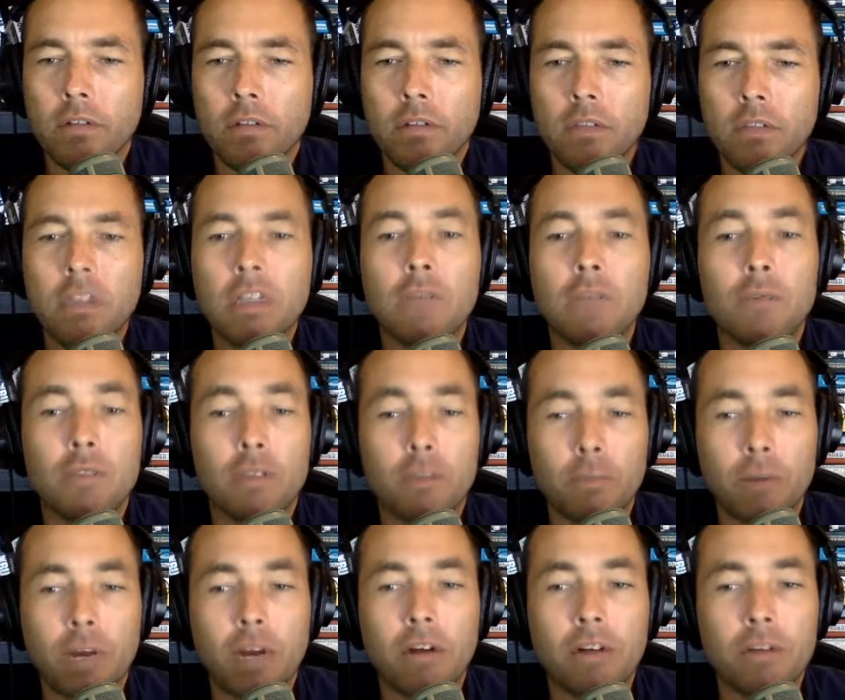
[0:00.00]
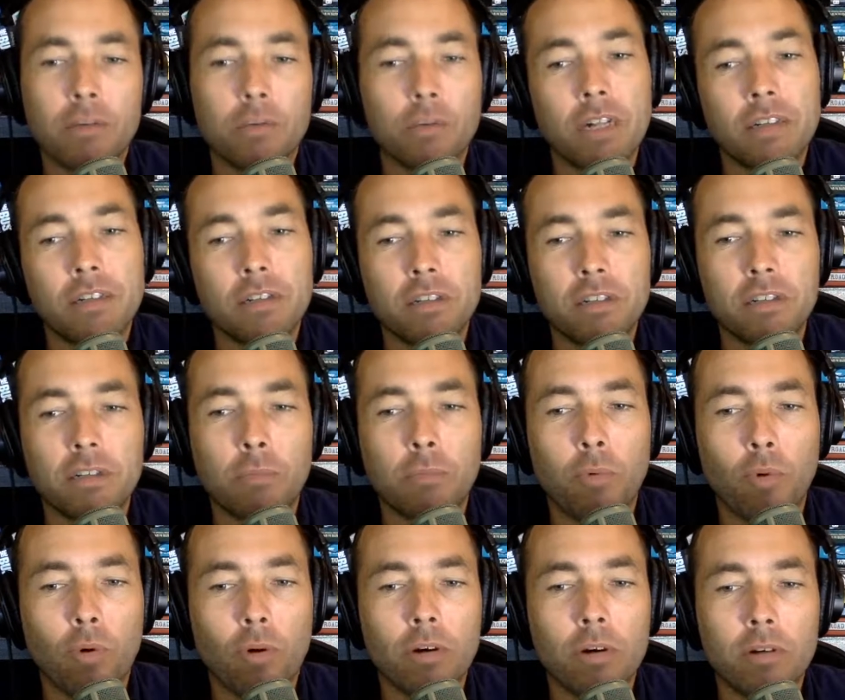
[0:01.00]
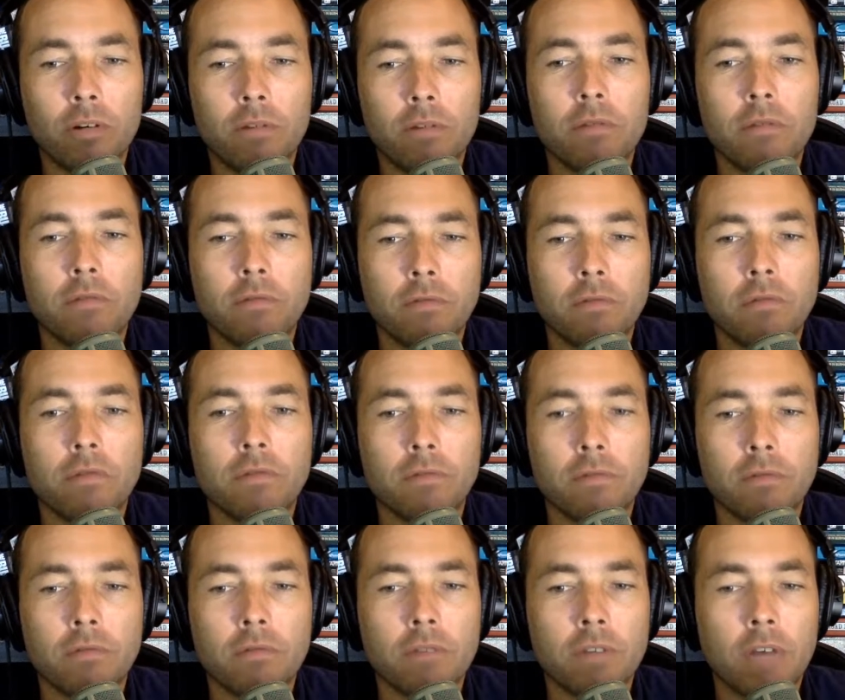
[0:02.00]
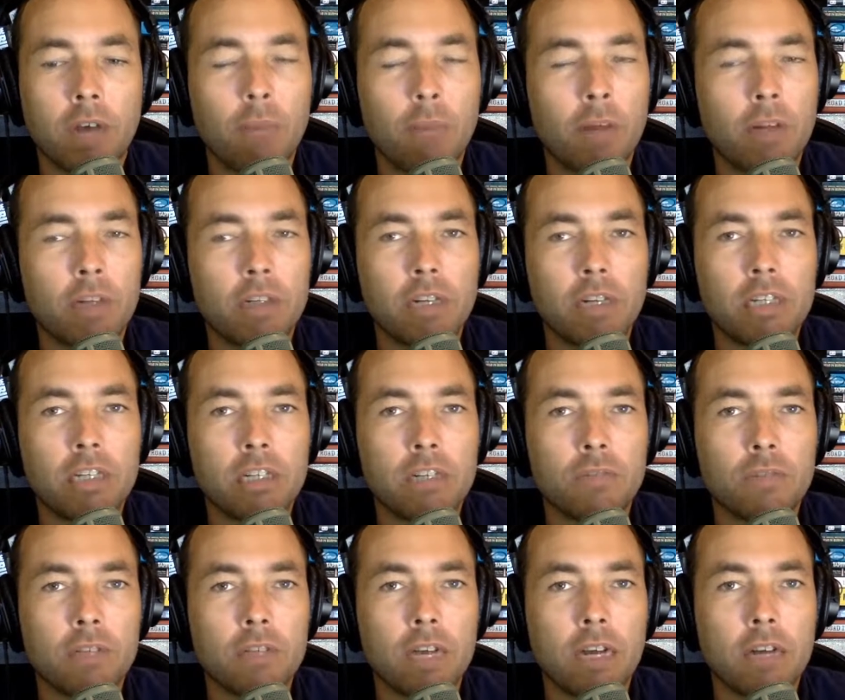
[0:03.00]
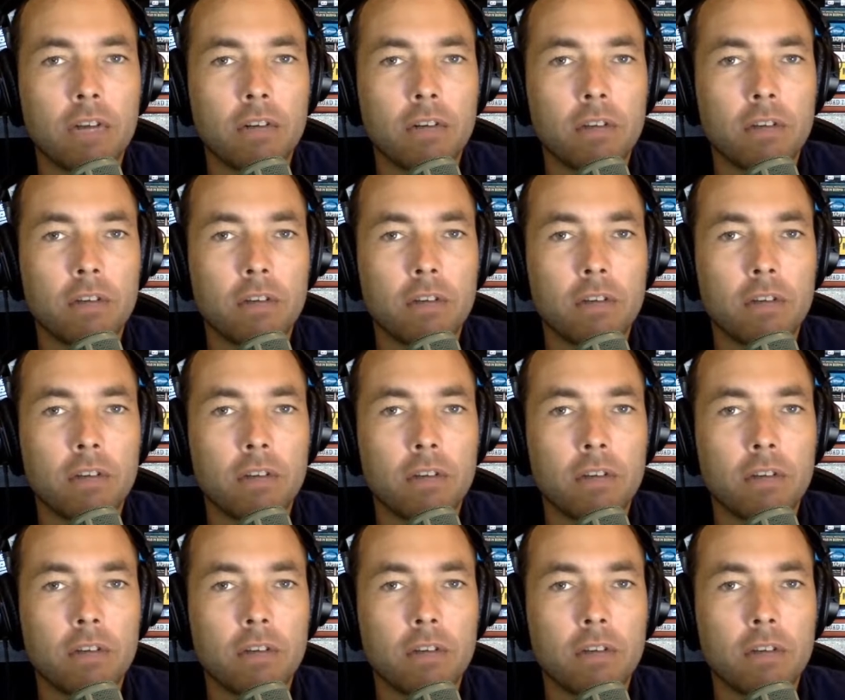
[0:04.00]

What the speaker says: live with your parents? Well, that's a good support. I'm not judging you for that.